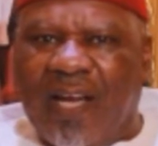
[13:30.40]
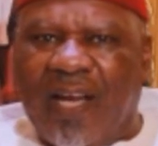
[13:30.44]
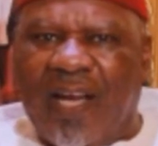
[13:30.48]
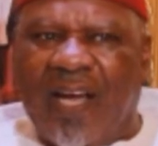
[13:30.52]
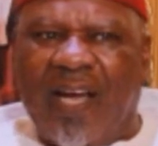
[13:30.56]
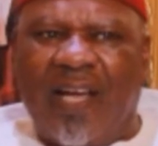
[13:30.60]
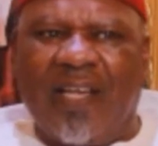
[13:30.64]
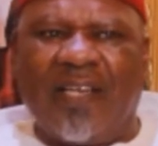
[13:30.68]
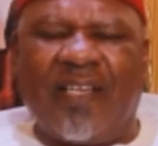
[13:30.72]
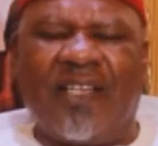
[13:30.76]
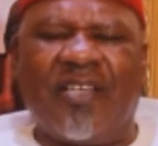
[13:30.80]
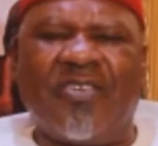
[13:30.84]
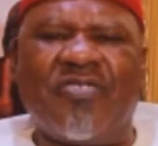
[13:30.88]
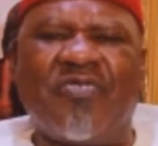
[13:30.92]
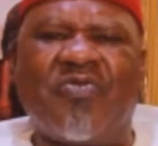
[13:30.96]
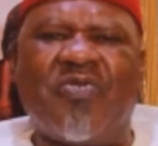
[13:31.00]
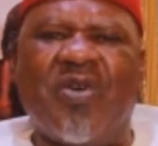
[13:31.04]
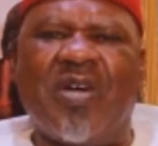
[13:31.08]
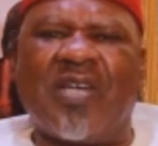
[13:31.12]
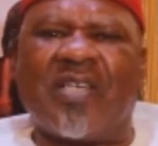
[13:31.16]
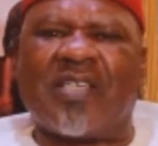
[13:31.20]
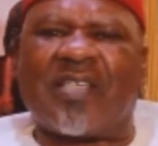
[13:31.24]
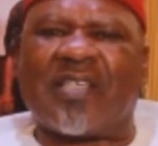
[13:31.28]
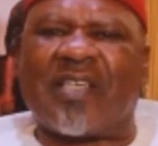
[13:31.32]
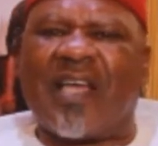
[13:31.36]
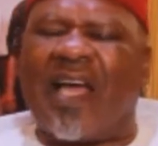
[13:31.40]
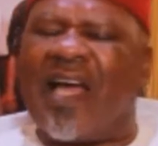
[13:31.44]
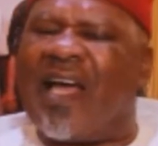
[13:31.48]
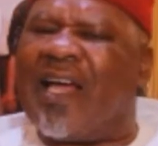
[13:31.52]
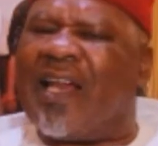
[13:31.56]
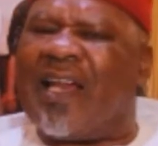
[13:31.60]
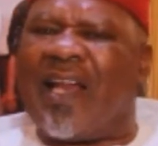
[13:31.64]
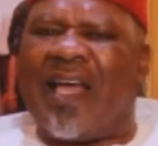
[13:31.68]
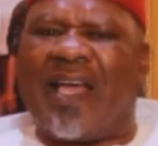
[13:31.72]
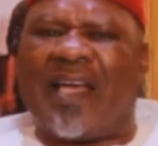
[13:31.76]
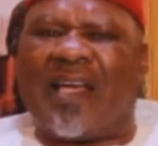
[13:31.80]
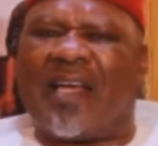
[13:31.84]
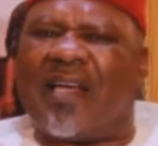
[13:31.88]
And the Igwes
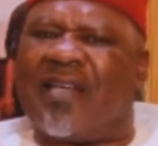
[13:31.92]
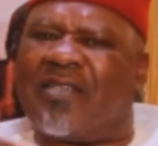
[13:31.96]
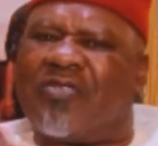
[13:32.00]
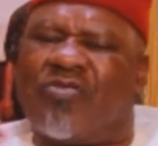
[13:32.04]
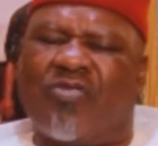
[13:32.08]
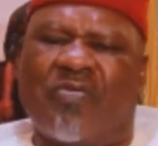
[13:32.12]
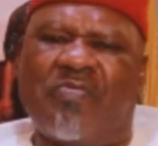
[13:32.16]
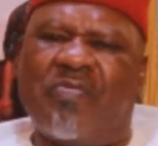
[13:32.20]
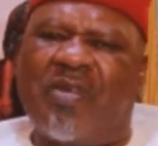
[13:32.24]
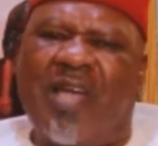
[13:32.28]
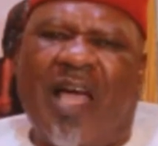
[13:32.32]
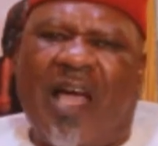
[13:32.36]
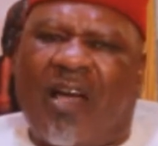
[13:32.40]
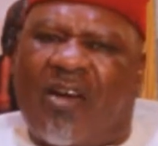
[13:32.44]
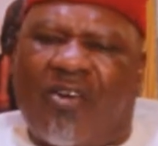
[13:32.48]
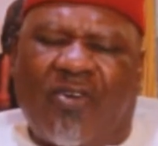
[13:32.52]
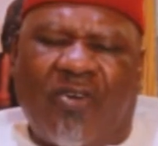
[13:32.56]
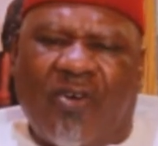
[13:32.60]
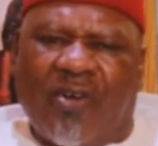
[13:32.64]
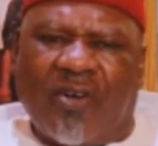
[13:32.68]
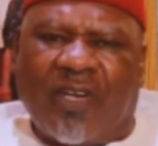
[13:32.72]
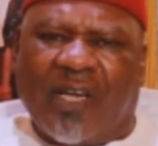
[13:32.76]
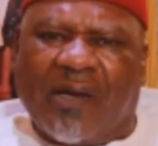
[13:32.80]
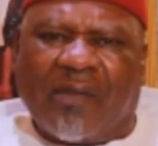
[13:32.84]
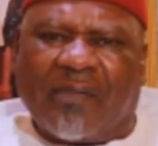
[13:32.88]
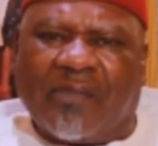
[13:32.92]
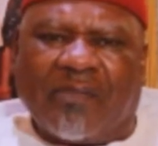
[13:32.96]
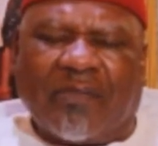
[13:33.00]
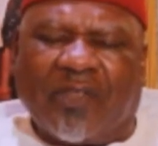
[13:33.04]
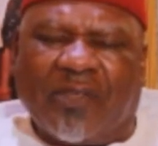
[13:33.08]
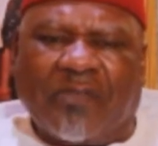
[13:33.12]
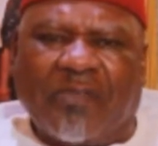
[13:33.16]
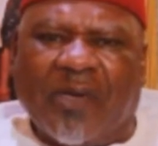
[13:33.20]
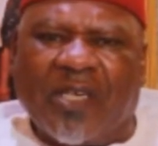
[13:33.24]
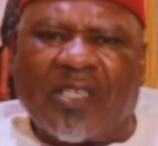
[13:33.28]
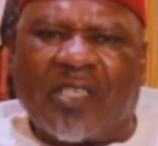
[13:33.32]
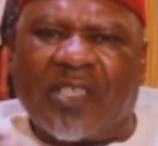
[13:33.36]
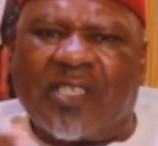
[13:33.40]
are like, to me, I call them
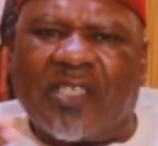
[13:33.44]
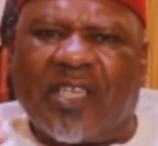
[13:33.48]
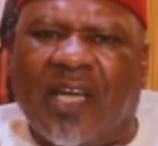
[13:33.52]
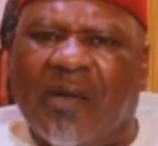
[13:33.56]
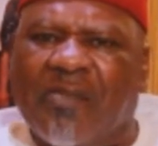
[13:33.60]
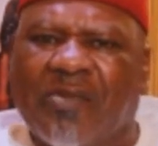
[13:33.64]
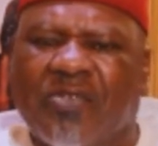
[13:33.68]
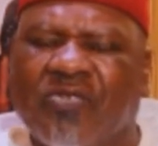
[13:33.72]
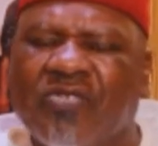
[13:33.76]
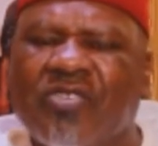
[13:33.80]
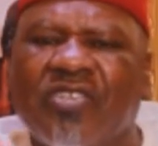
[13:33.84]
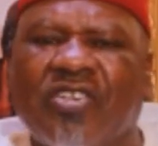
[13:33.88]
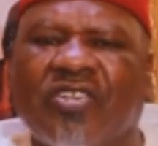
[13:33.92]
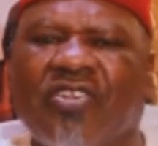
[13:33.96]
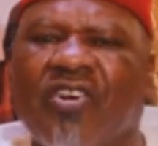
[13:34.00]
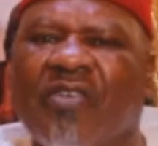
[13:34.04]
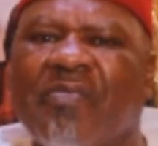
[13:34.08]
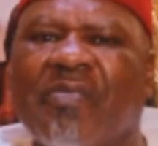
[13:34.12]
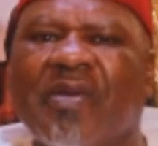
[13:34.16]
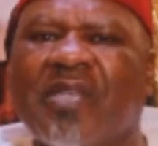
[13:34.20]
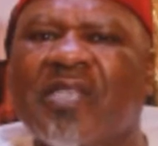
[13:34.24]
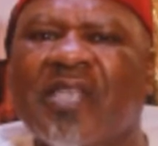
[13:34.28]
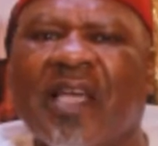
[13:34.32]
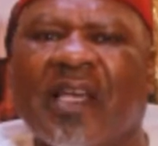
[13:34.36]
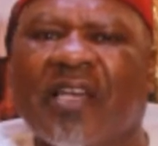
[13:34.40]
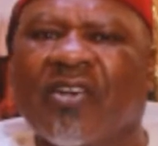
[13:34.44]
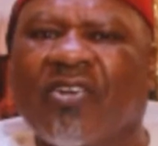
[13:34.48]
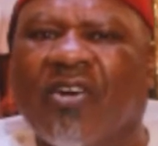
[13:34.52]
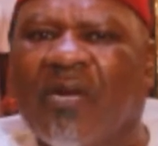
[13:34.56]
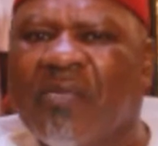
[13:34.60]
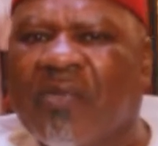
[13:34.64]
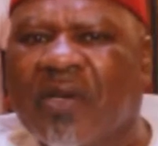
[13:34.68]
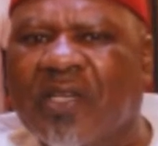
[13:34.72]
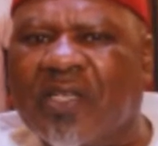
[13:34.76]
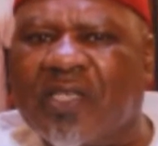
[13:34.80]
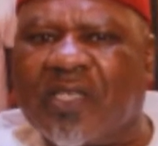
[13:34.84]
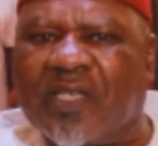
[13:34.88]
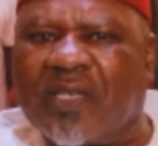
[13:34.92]
the messenger between the government and the
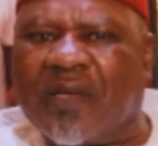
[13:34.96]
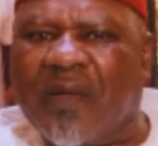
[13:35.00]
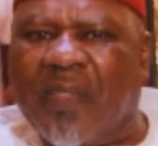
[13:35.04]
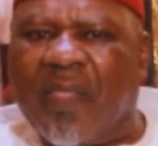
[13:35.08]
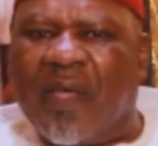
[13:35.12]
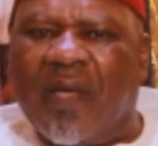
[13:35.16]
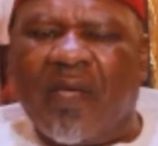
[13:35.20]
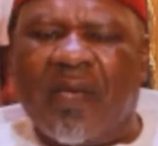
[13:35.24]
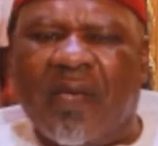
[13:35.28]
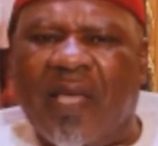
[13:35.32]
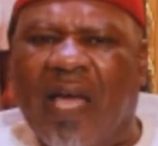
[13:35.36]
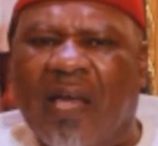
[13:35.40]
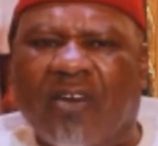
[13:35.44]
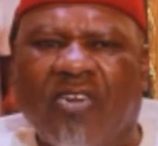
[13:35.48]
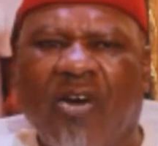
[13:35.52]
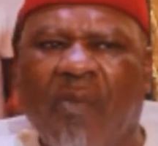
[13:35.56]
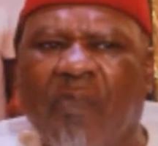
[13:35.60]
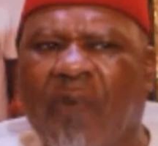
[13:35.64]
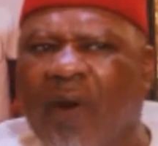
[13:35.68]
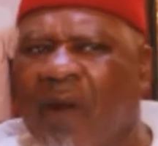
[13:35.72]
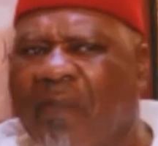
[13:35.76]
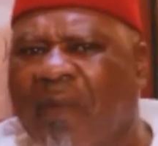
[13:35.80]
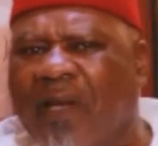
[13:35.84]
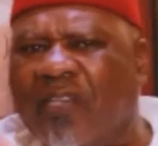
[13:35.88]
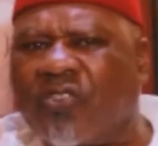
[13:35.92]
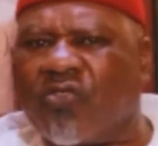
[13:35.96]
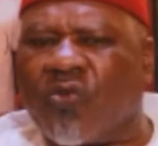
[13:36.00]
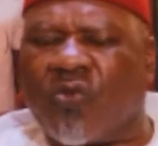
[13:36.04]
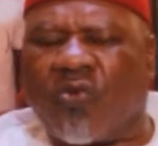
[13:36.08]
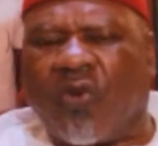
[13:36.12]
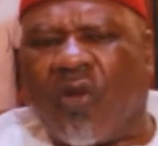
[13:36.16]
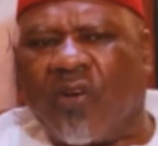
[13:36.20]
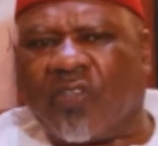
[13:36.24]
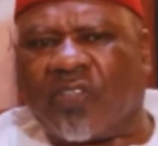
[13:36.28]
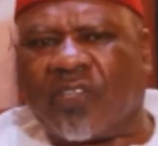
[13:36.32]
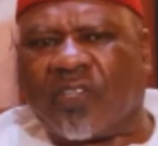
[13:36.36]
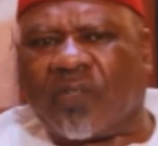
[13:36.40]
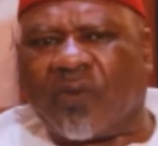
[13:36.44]
community. They are not paramount
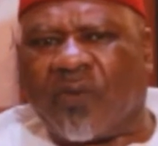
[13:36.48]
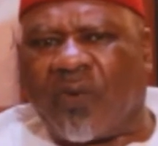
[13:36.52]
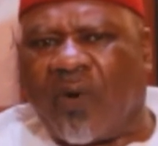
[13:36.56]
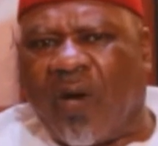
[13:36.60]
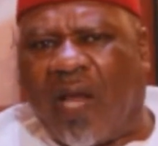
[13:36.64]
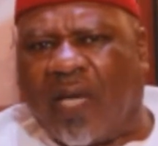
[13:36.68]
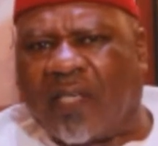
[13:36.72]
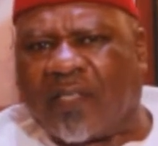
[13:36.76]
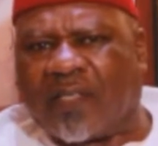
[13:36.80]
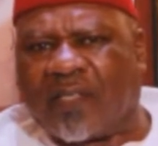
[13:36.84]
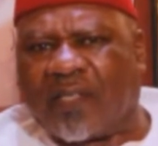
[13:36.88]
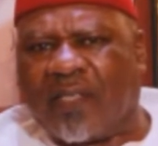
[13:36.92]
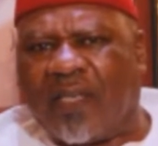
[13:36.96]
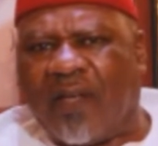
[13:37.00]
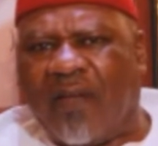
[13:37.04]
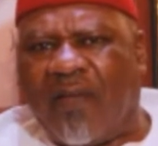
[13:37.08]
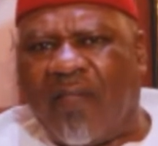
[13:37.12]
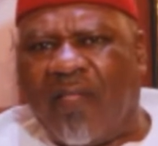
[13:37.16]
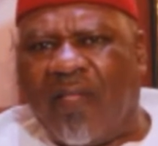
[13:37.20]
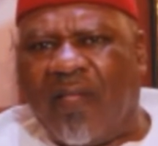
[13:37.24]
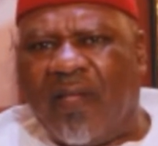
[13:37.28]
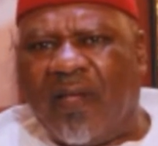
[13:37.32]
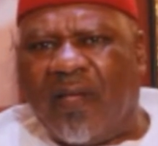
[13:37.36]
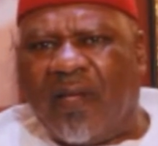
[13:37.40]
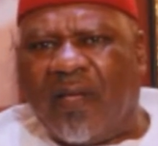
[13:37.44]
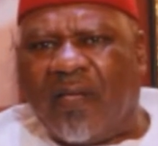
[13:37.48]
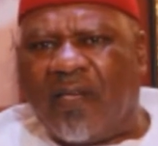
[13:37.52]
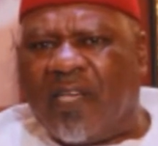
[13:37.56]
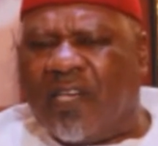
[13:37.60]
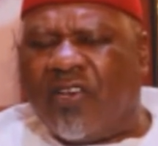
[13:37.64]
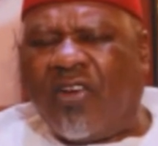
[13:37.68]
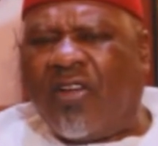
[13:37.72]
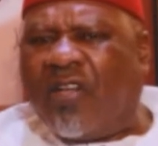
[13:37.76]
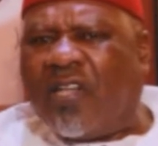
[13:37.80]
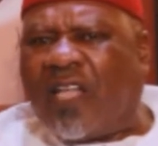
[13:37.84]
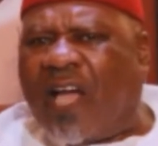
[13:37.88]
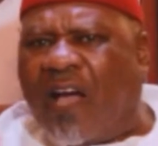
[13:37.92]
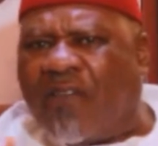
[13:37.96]
rulers. They
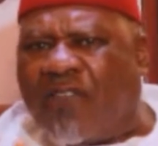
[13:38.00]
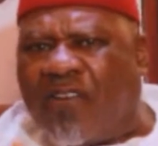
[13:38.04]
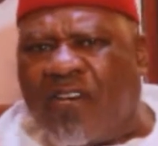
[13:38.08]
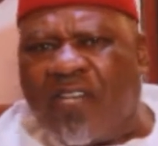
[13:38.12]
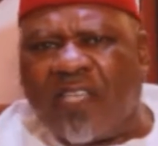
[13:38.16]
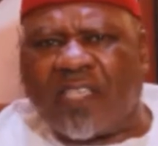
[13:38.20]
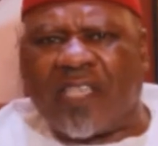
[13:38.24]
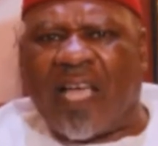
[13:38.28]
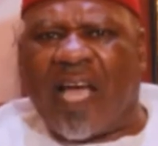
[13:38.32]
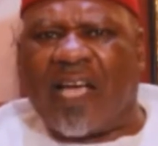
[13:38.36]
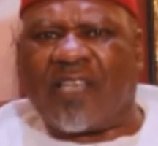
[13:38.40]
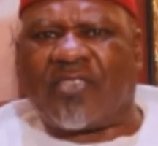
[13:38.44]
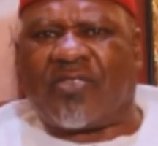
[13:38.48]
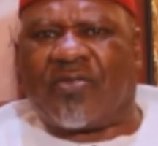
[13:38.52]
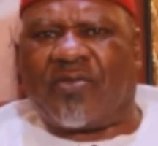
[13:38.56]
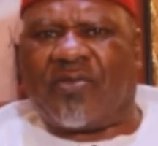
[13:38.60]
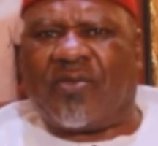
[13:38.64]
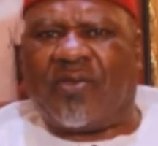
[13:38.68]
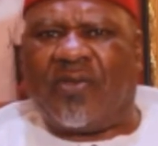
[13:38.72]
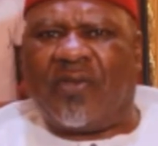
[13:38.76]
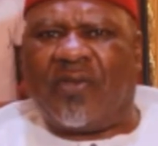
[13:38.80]
don't have any title.